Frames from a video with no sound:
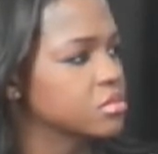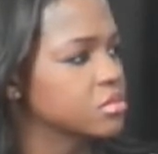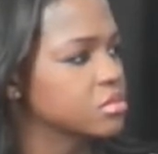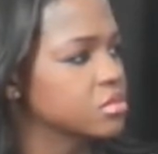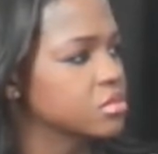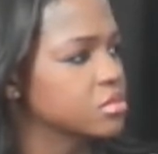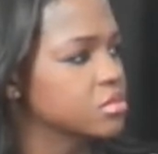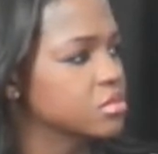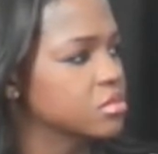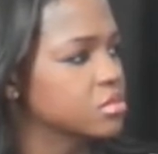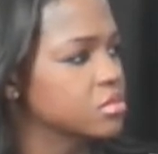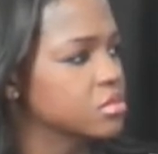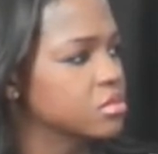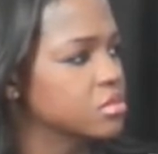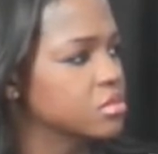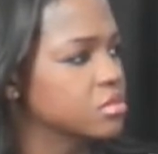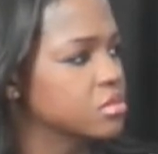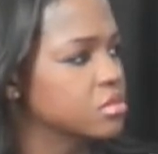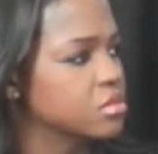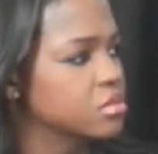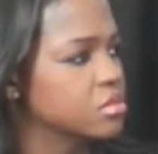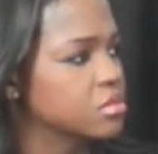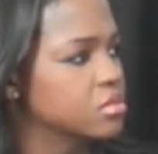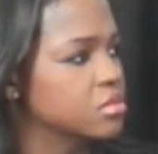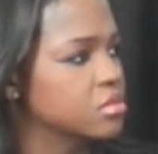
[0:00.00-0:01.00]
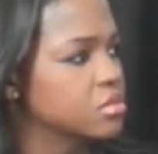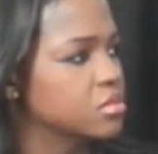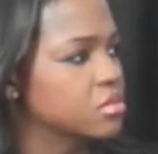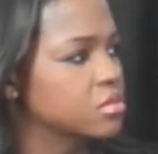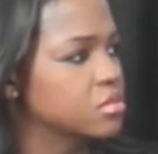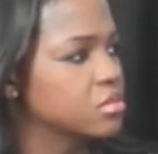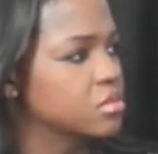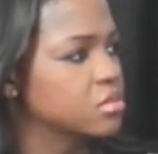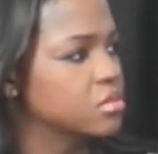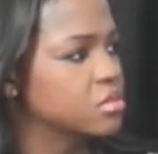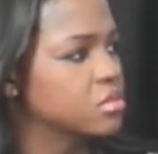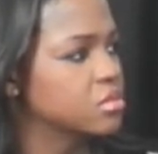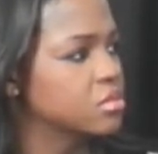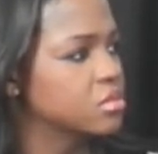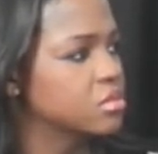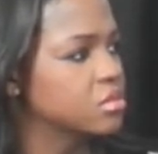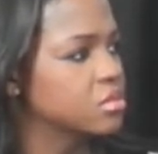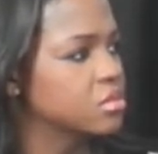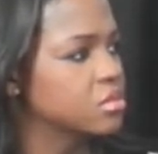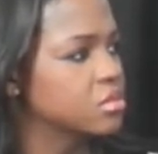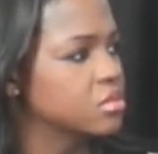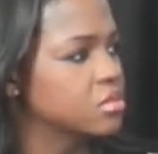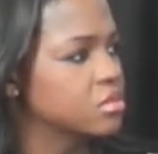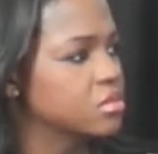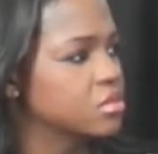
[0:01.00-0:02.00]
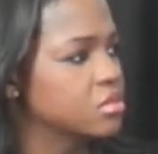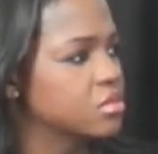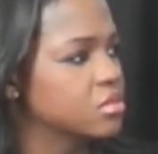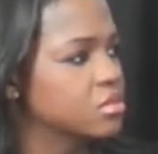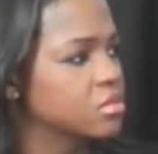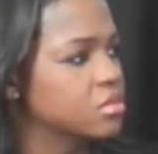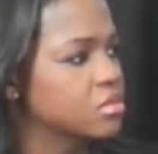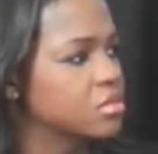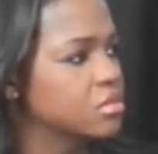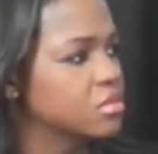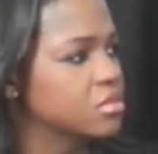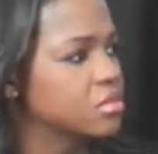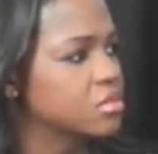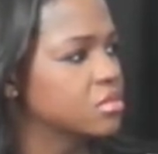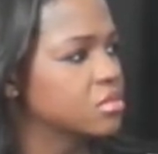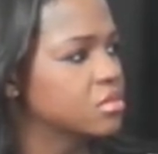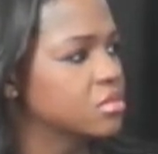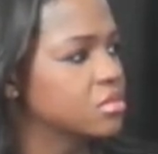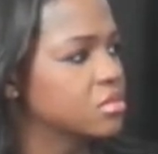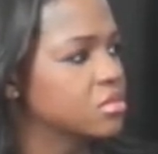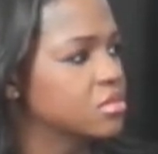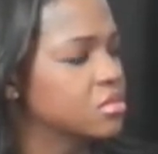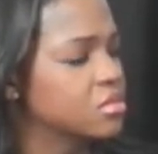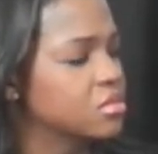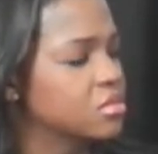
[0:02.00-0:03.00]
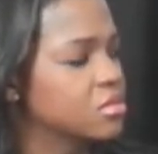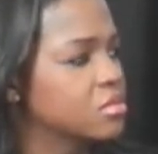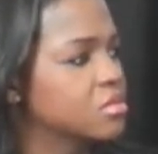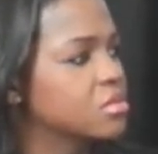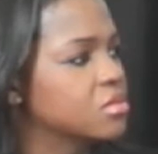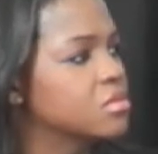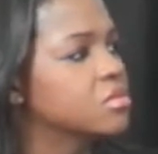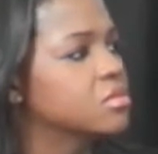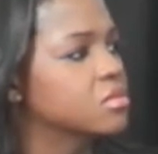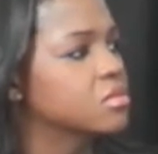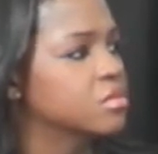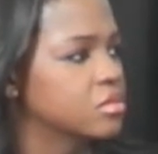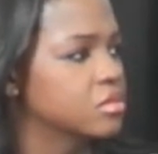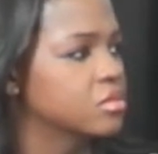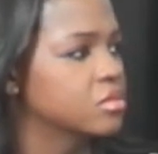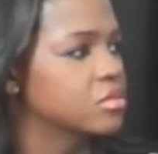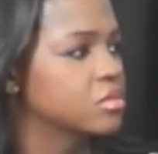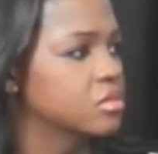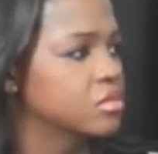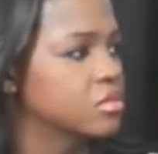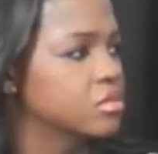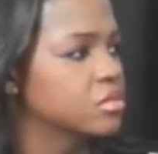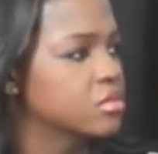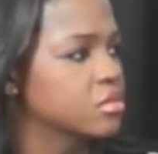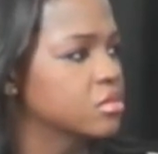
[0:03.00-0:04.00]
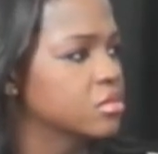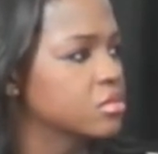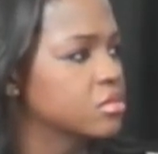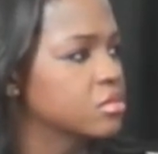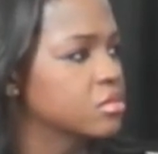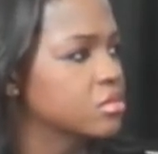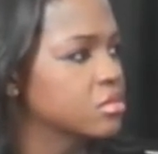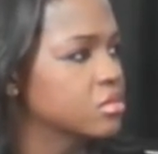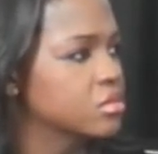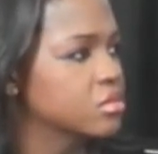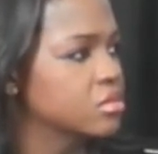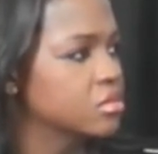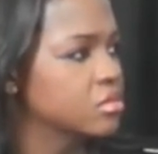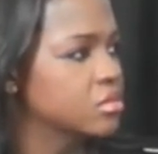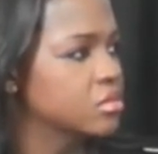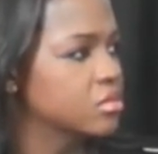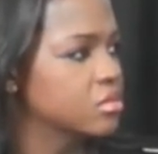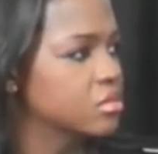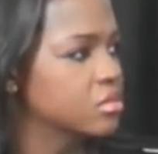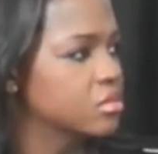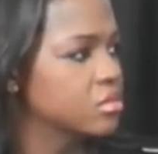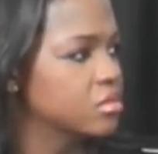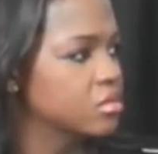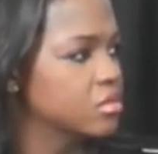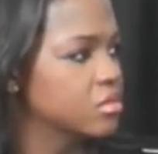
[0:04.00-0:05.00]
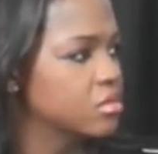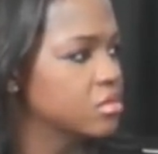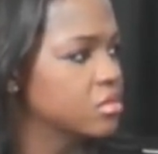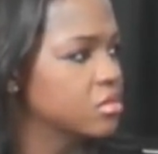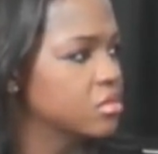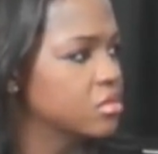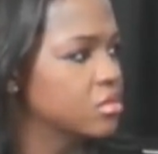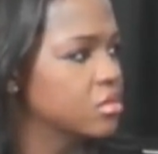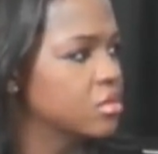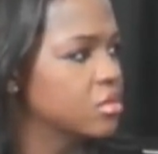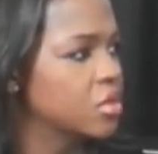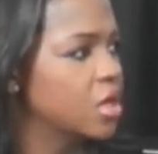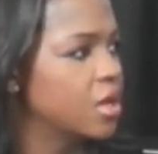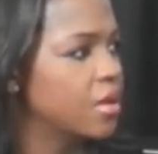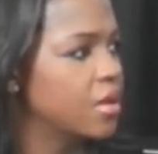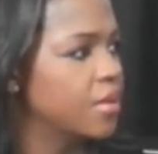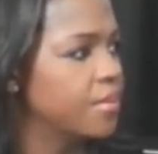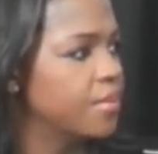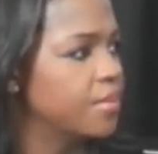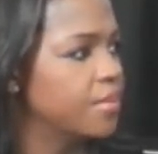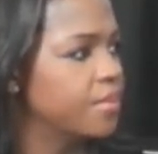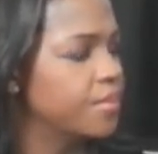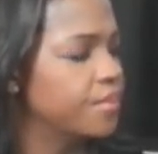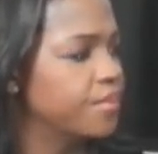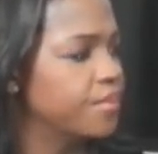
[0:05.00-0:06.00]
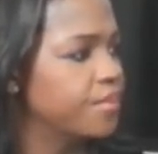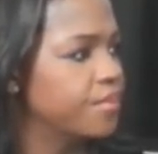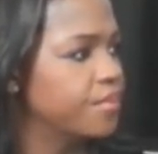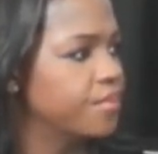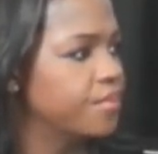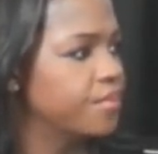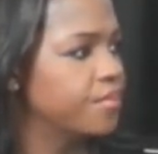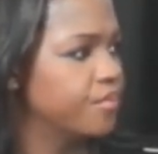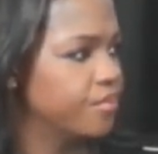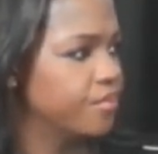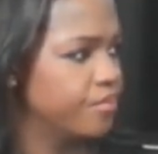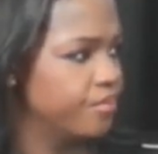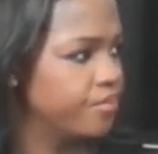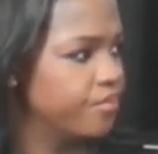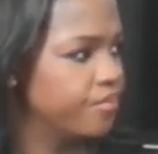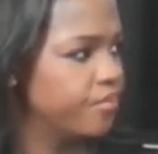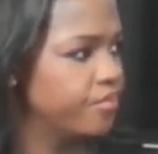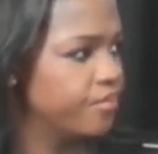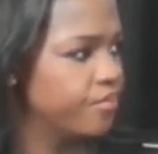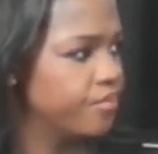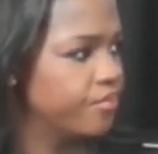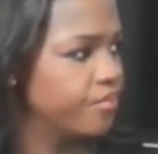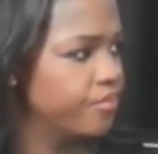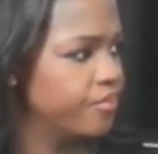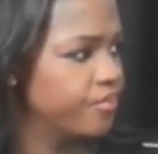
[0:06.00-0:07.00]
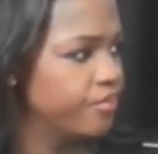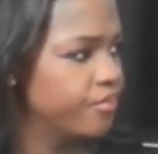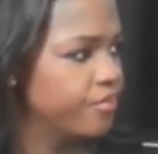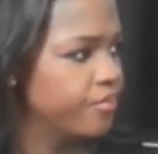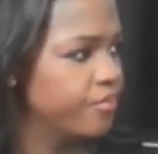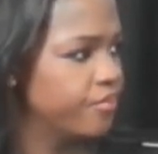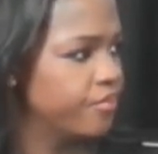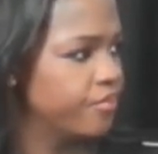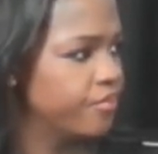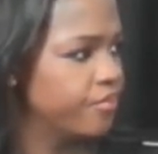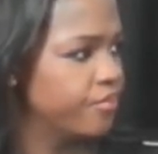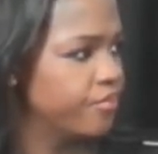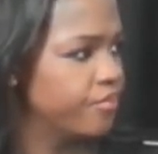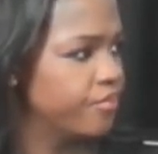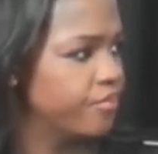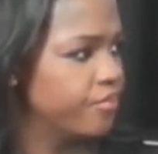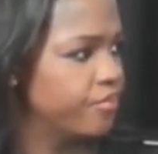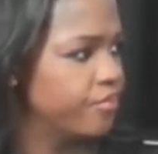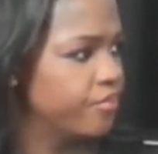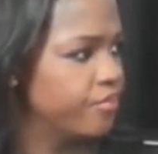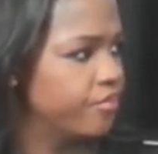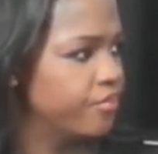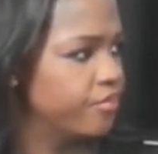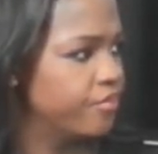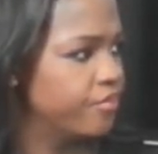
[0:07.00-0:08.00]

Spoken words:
(not speaking)